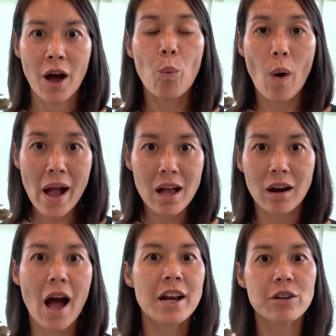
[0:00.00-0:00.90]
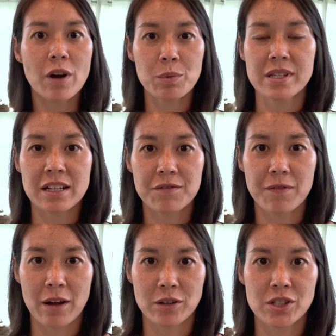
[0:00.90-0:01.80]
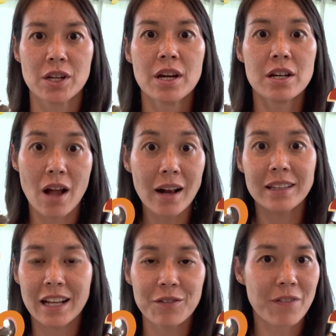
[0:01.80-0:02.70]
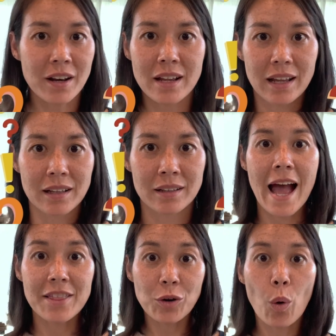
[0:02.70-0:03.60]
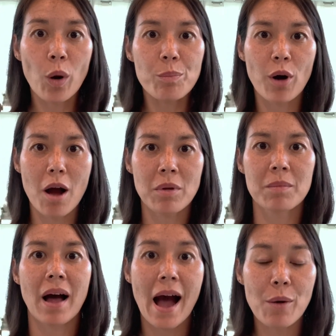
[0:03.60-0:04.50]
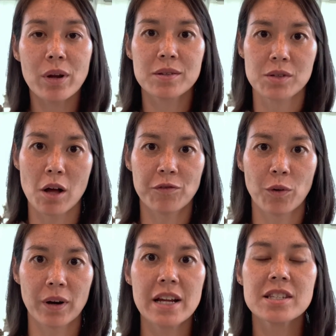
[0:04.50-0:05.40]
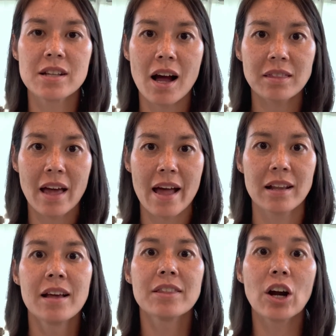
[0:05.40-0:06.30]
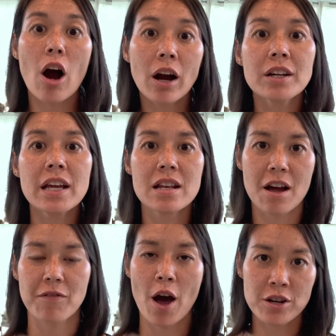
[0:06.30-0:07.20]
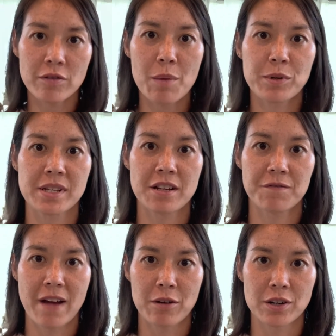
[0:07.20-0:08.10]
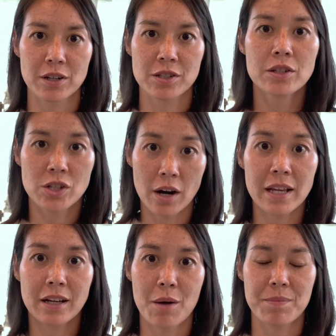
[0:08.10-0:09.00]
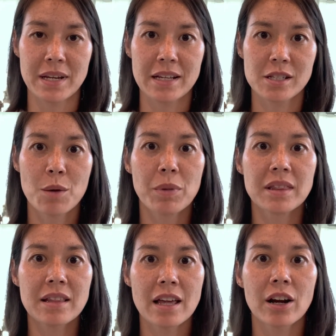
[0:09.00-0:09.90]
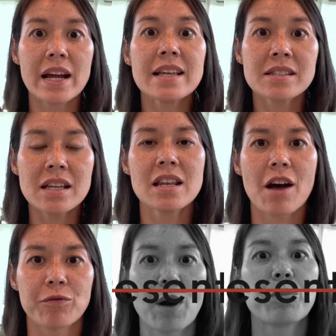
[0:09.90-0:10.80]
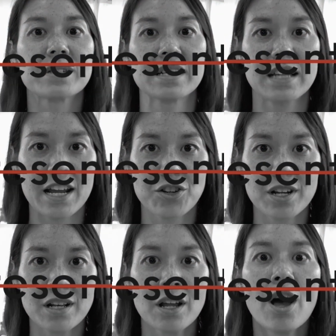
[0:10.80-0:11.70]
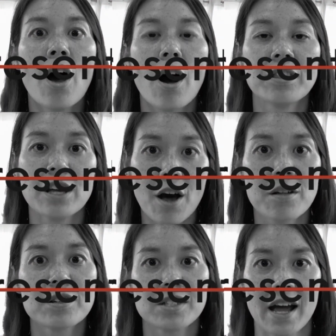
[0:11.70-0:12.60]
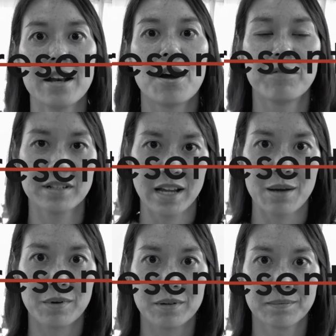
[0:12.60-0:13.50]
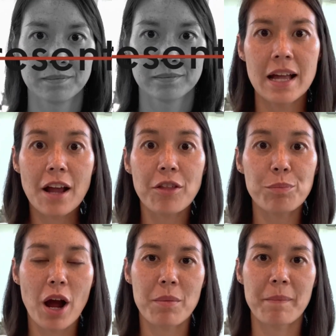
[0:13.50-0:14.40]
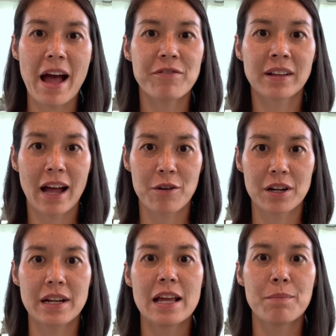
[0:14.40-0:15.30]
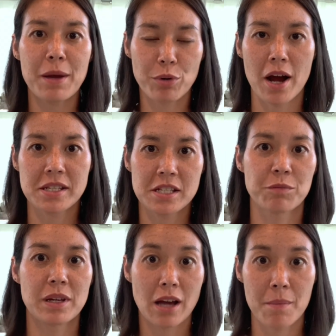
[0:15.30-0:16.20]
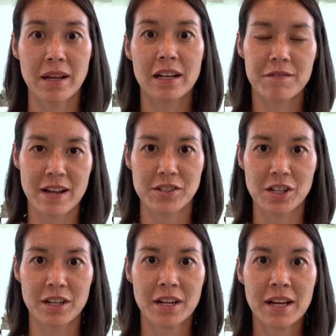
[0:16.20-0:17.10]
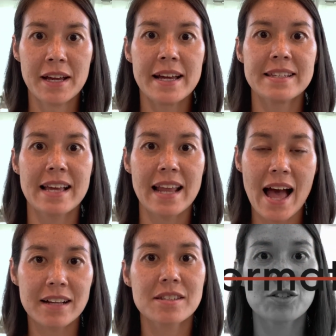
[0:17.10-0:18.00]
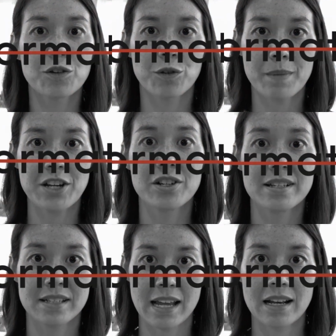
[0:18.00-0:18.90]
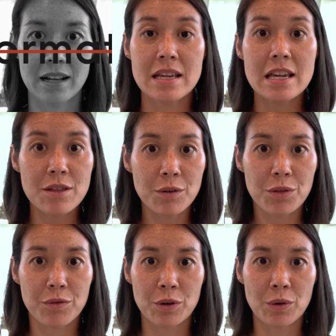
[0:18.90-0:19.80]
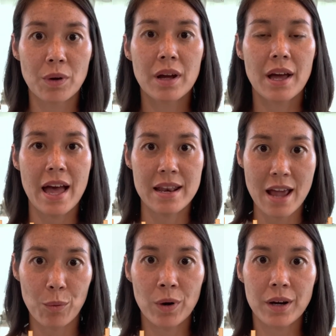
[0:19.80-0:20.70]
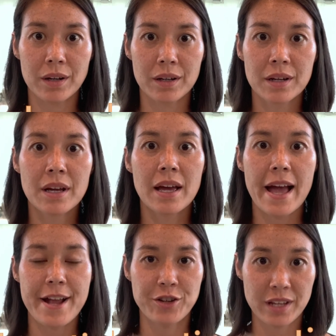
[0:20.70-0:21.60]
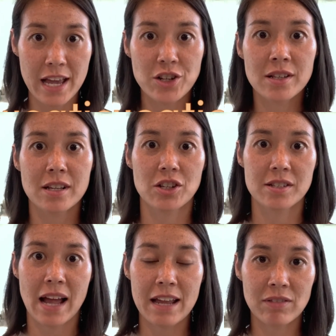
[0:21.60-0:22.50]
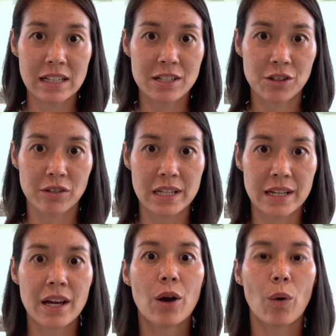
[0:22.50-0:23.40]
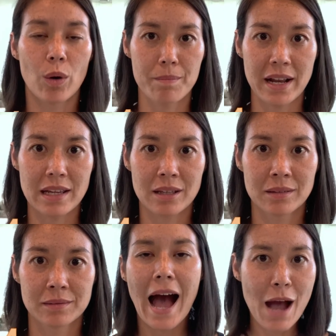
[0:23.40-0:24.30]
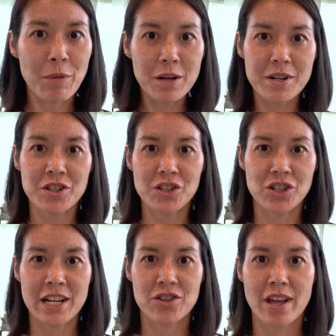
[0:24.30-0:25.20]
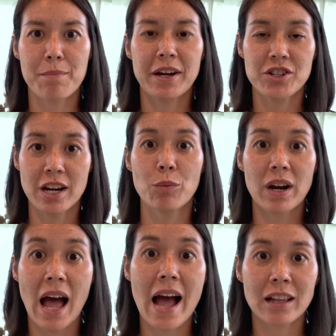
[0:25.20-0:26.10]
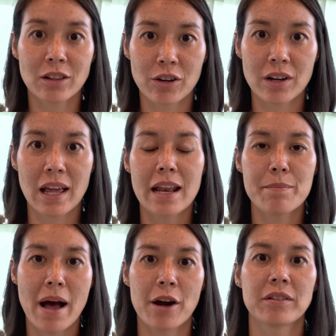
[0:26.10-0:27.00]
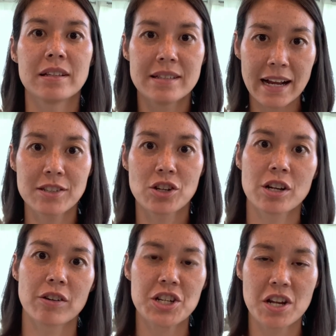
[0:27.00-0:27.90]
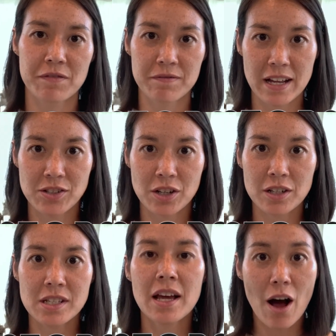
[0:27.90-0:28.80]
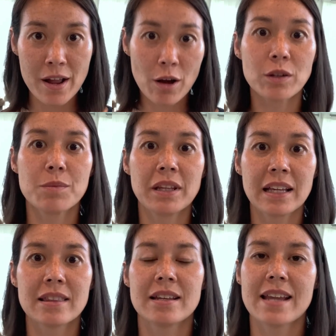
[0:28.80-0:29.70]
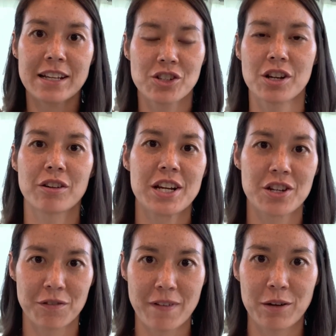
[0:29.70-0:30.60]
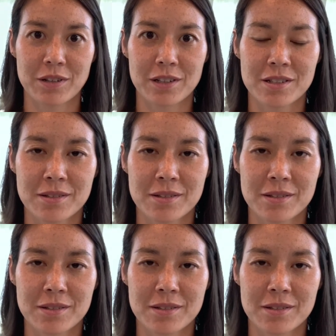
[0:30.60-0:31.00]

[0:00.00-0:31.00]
Why are underrepresented founders not getting funding? And the core problem I want to solve for is not that there aren't enough underrepresented founders starting companies, but that there isn't enough representation on the other side of the table. Another problem I've encountered in my process of becoming an investor is that access to information is gated, either through a network, education such as an Ivy League degree, or money. I'm on a mission to change that by sharing what I learned and empowering the next generation of investors and ultimately the next generation of founders.